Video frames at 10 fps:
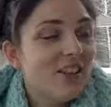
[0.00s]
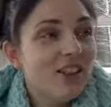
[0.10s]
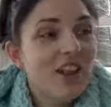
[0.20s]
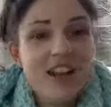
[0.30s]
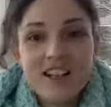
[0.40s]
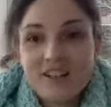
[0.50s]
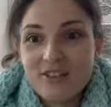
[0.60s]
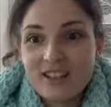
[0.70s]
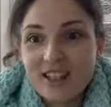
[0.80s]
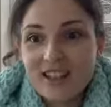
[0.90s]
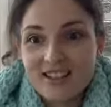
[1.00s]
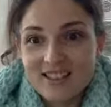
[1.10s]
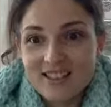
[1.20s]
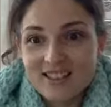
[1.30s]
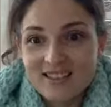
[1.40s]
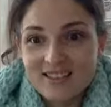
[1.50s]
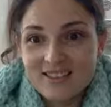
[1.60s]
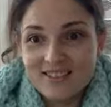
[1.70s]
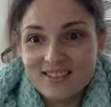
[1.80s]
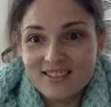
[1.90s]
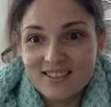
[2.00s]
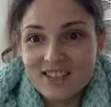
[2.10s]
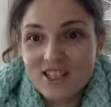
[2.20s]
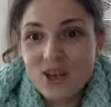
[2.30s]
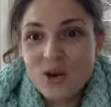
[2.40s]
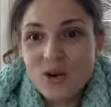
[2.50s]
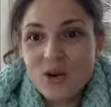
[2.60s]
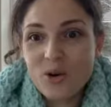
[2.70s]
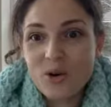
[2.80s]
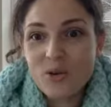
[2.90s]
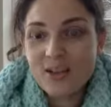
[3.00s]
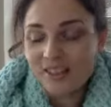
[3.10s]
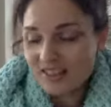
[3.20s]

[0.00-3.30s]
a lot of different things. So